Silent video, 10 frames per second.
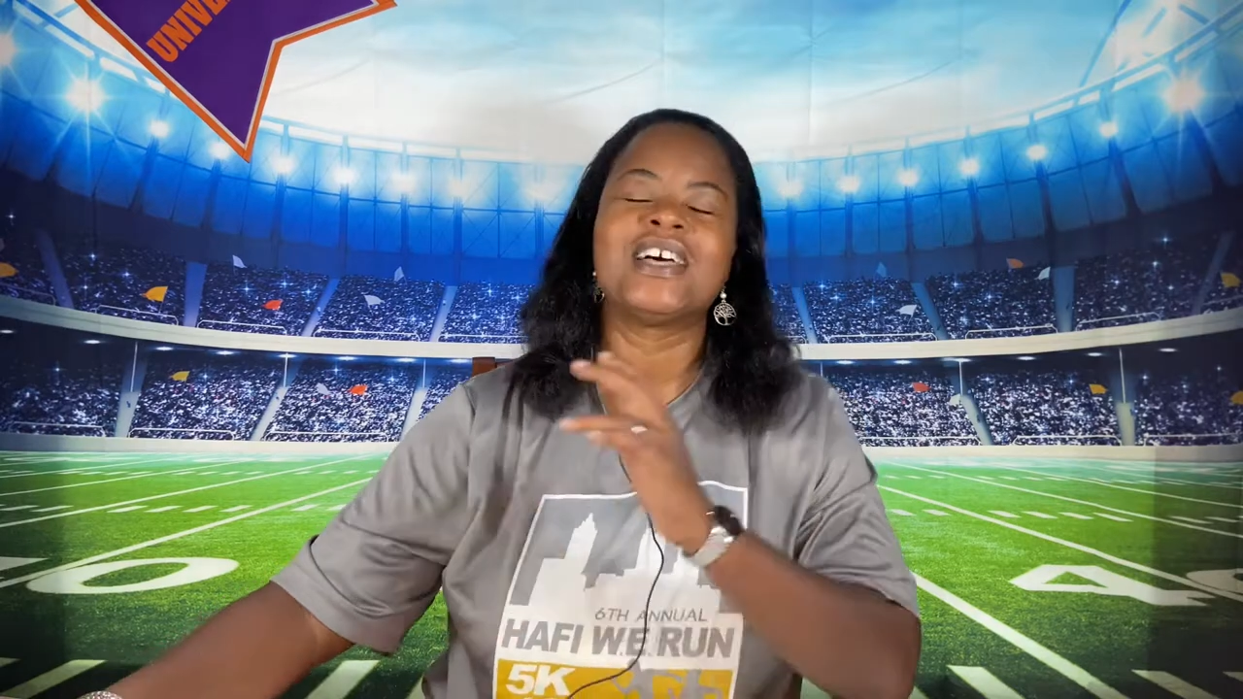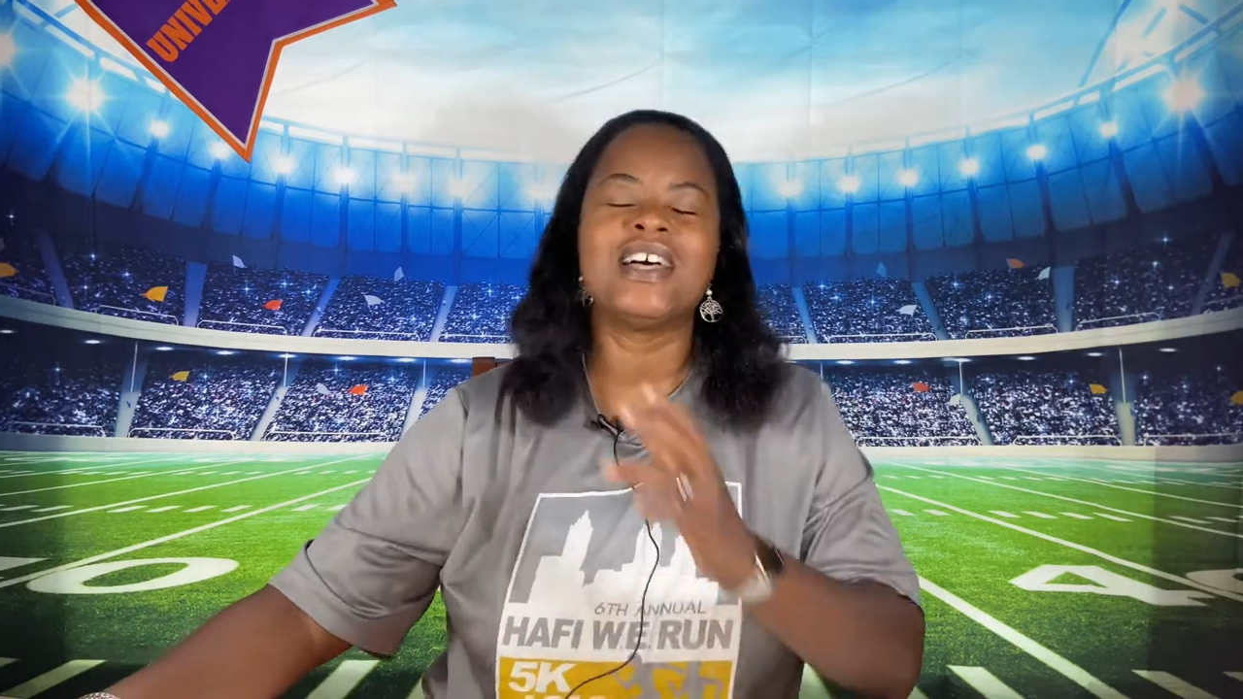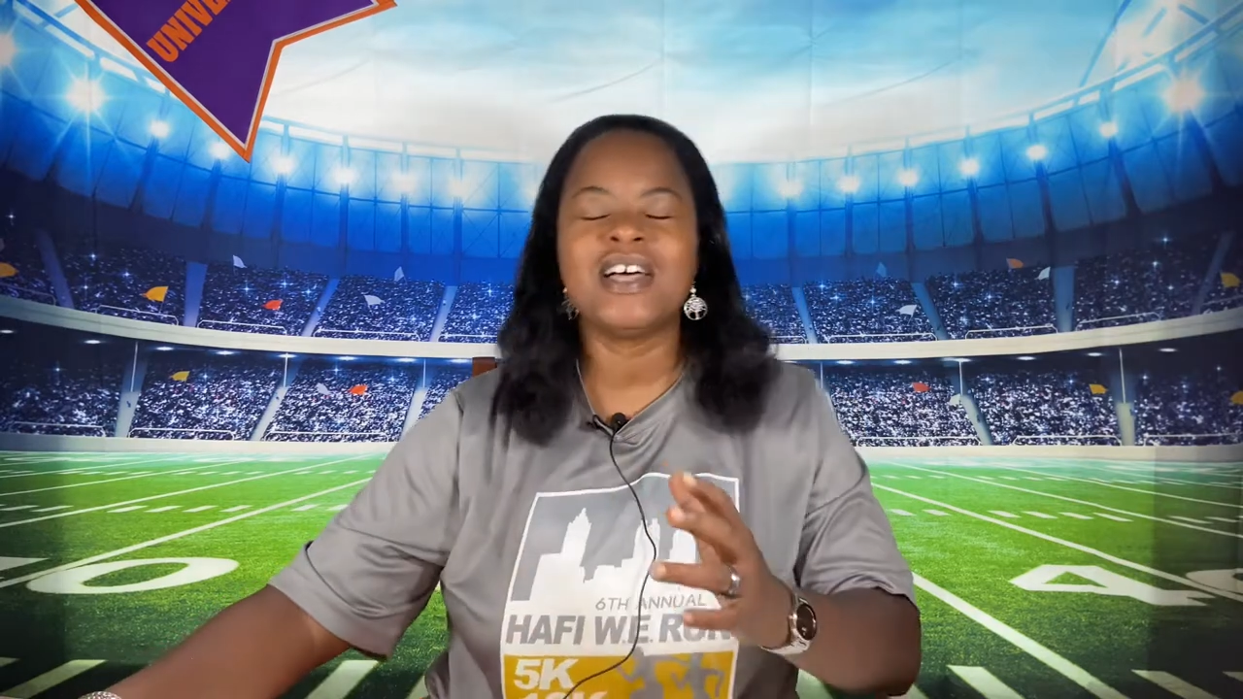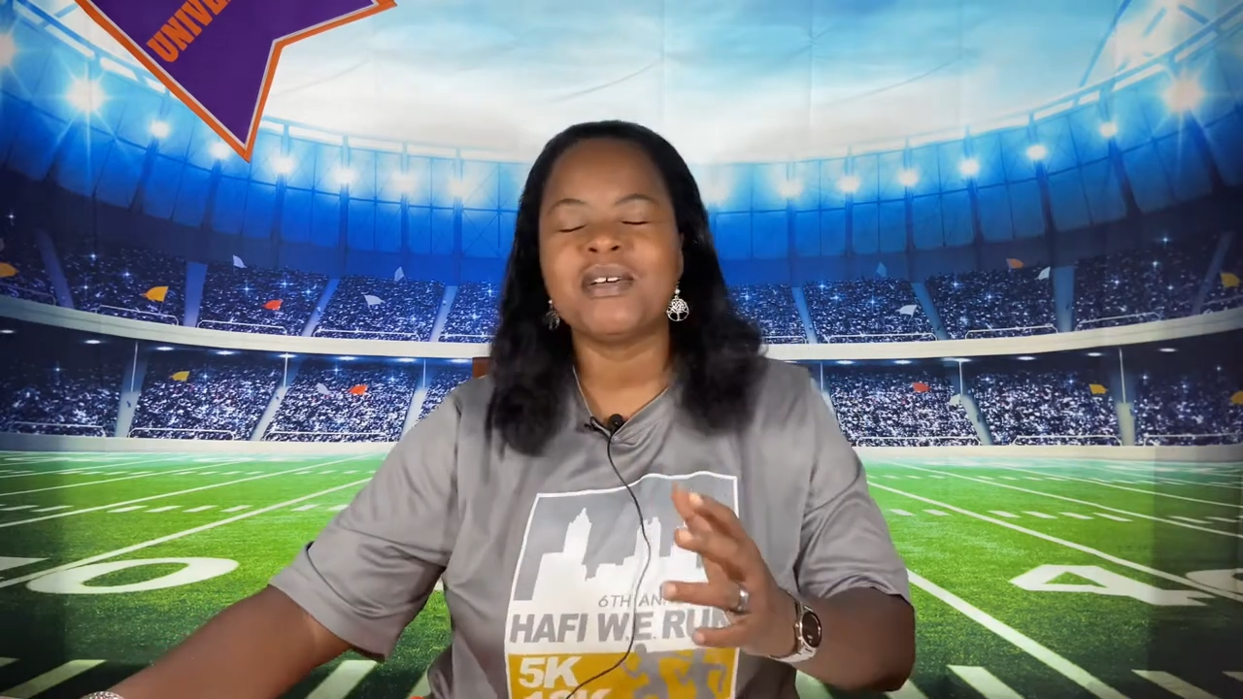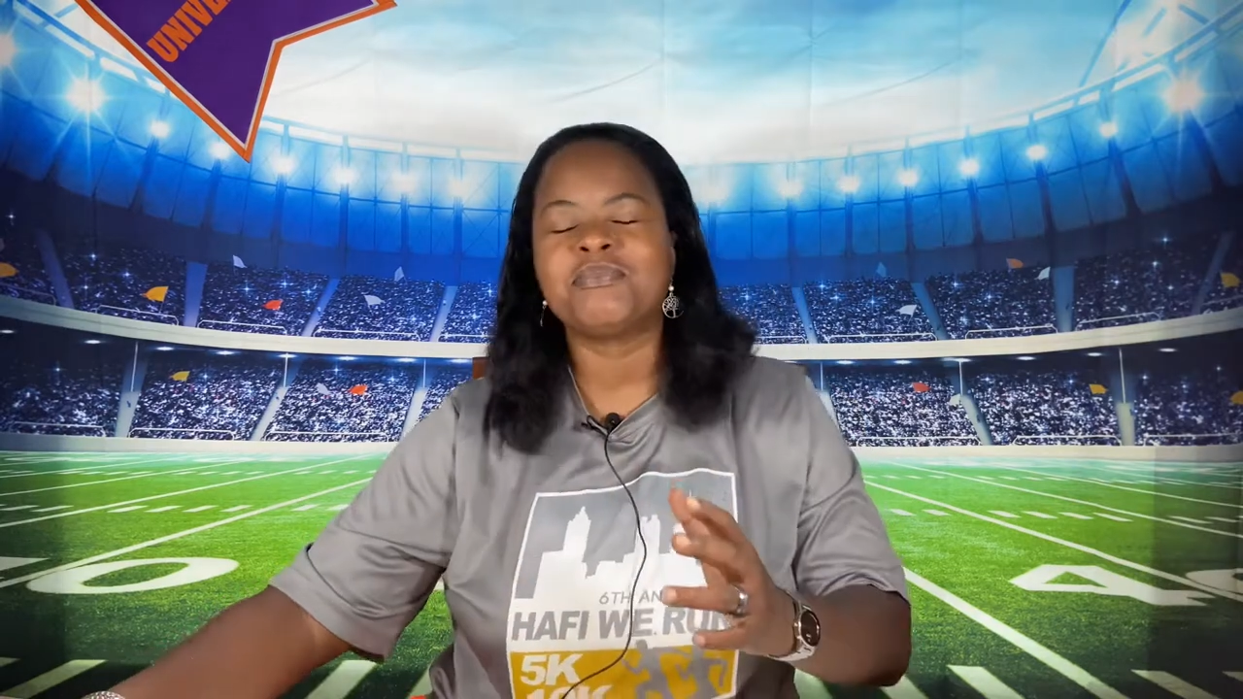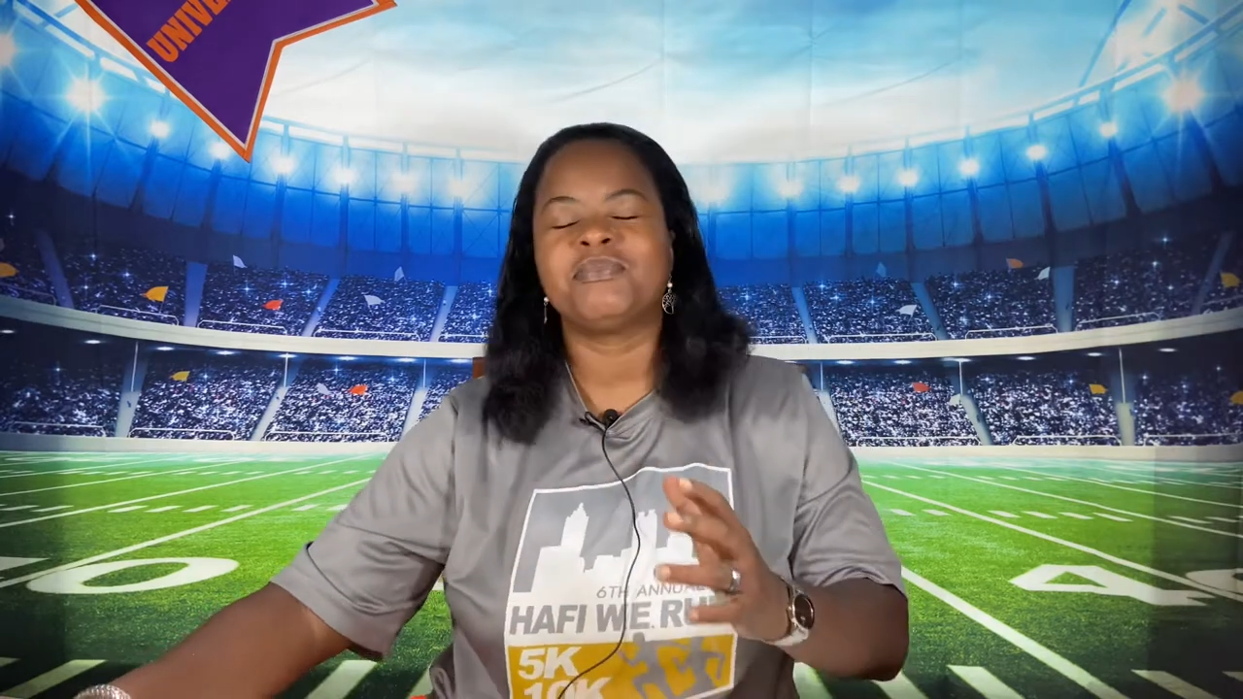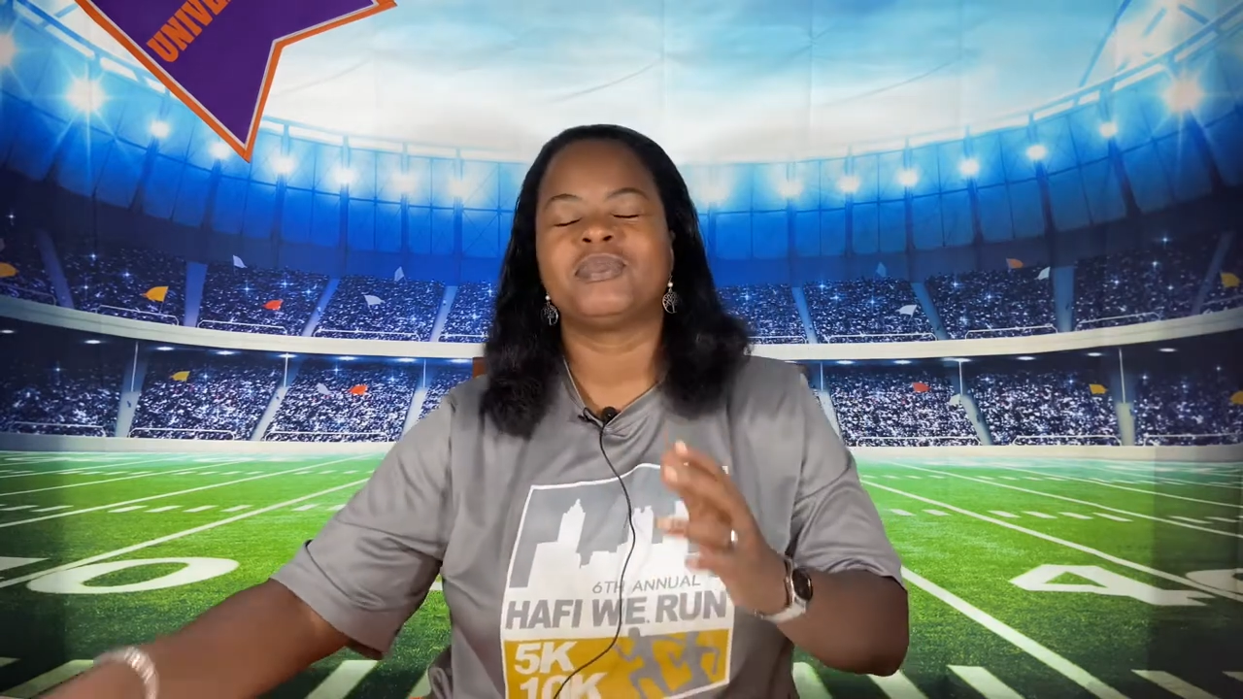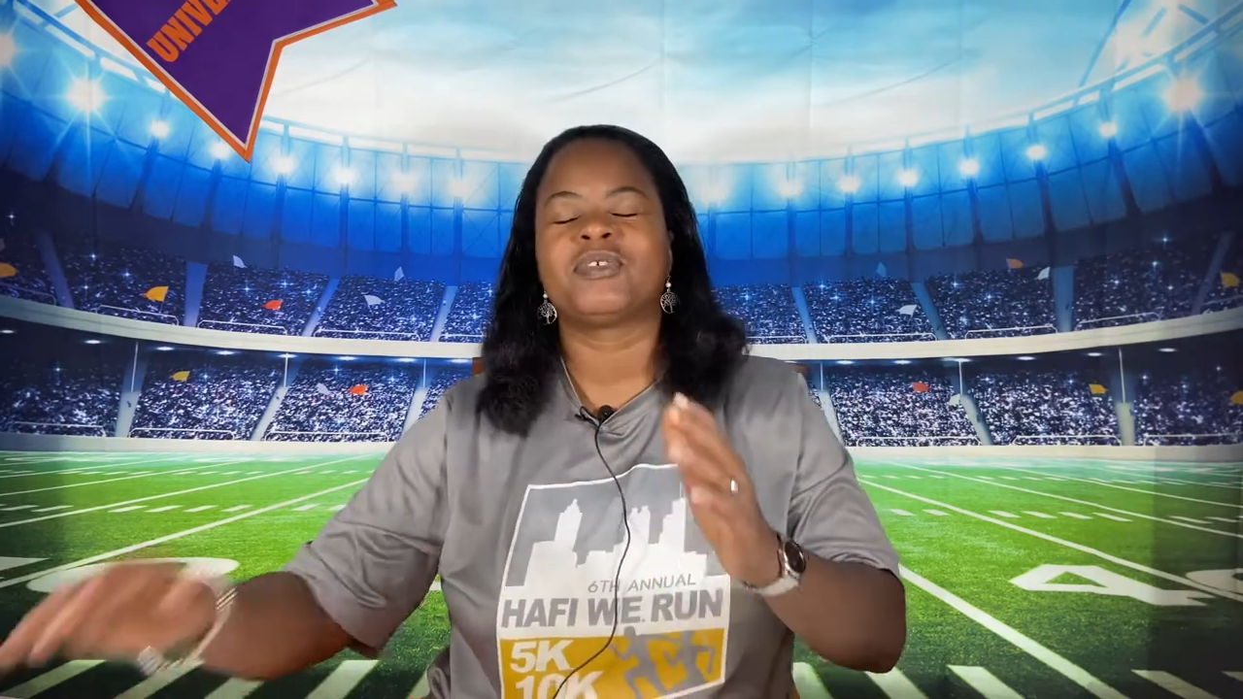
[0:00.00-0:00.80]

up,